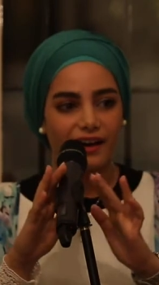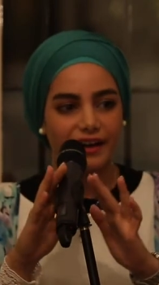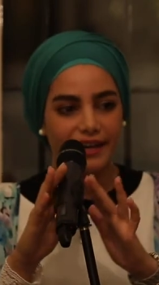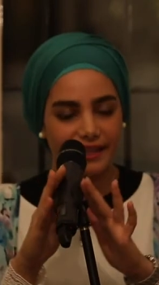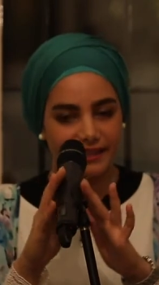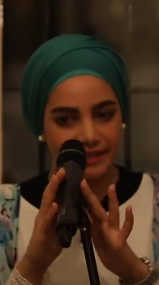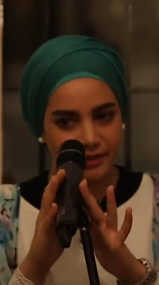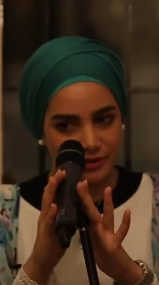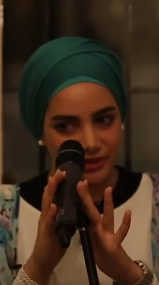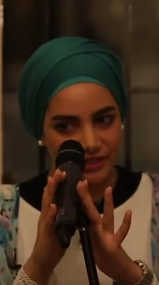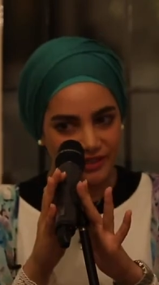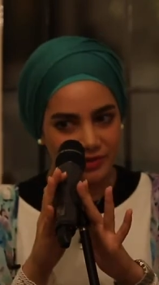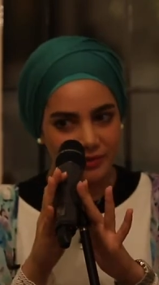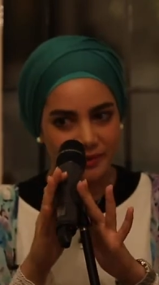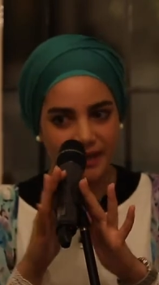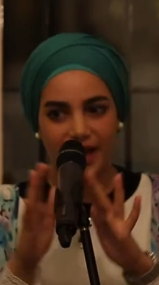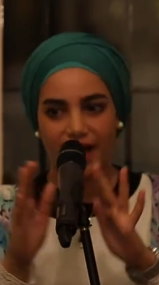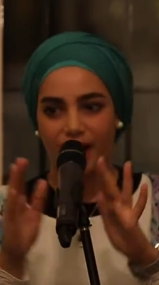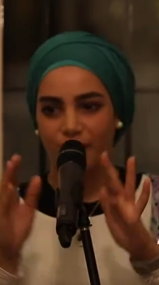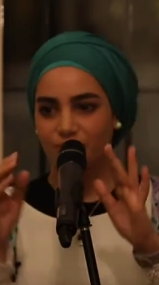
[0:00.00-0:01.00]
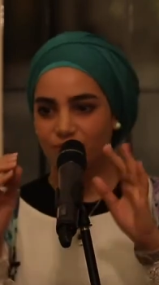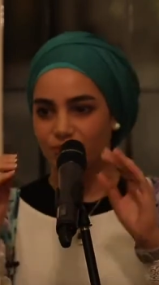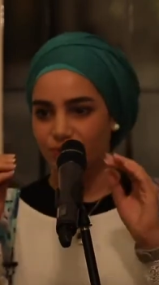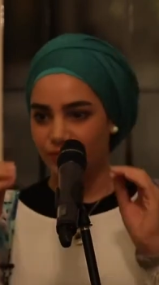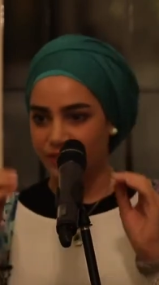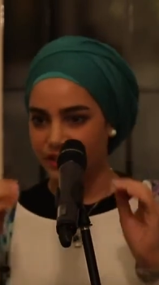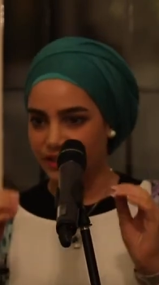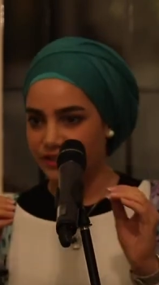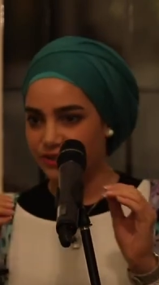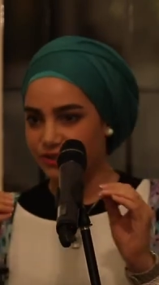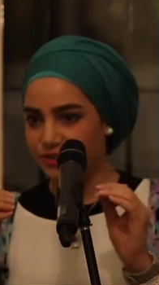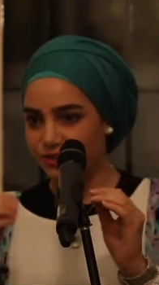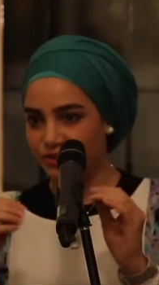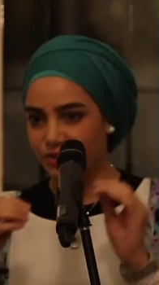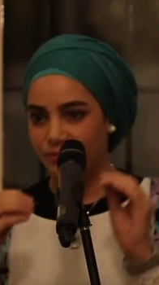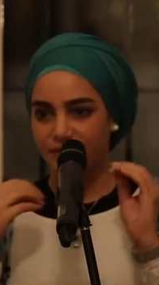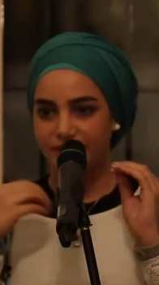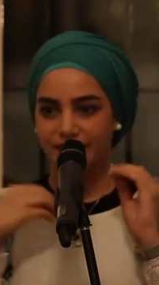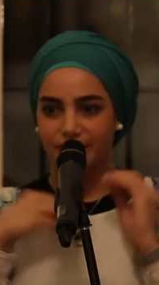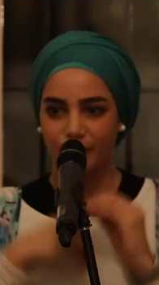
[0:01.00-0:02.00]
can you teach me how to wear your
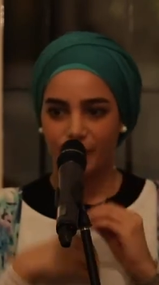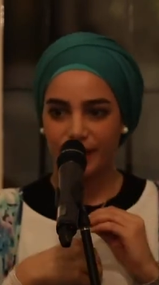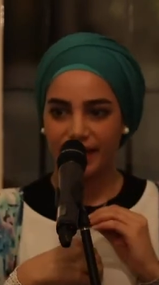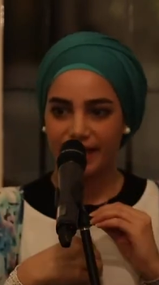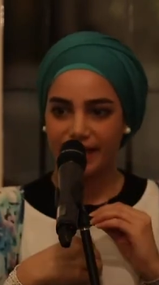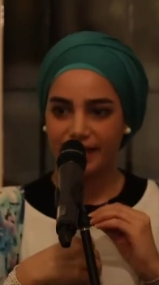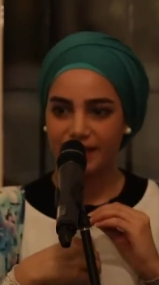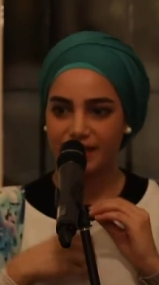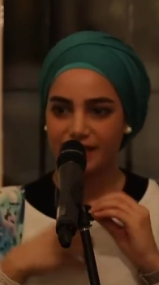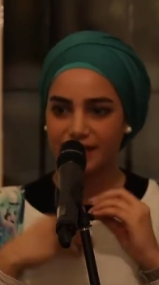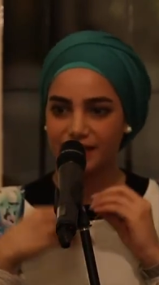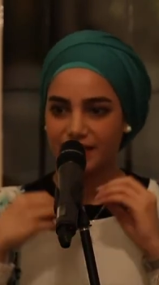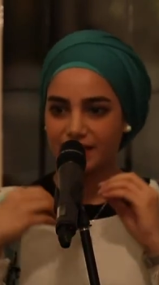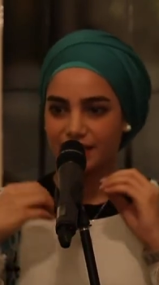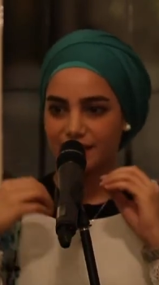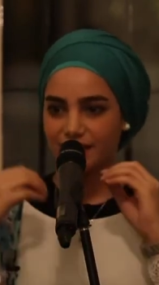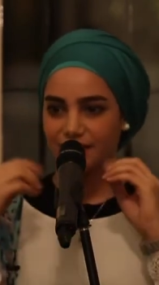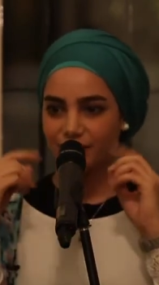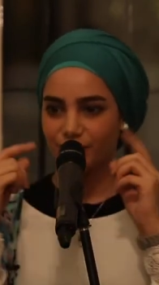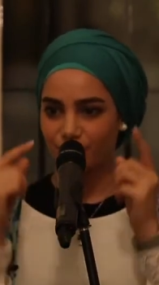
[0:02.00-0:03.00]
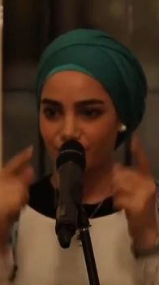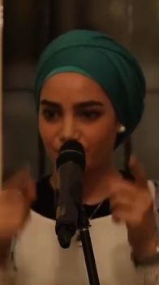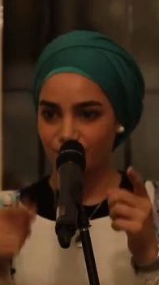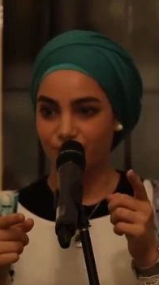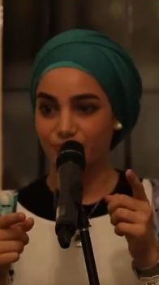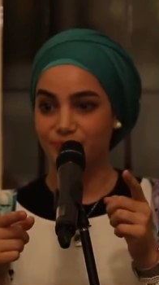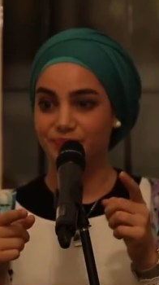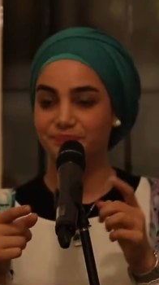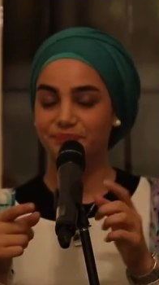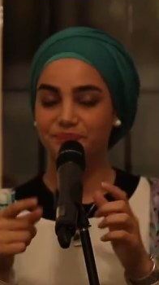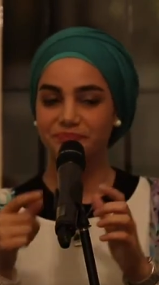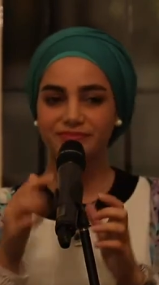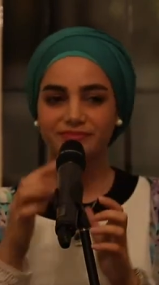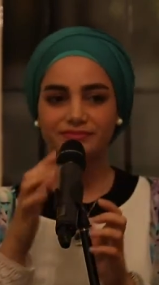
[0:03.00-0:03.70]
turban the way you do?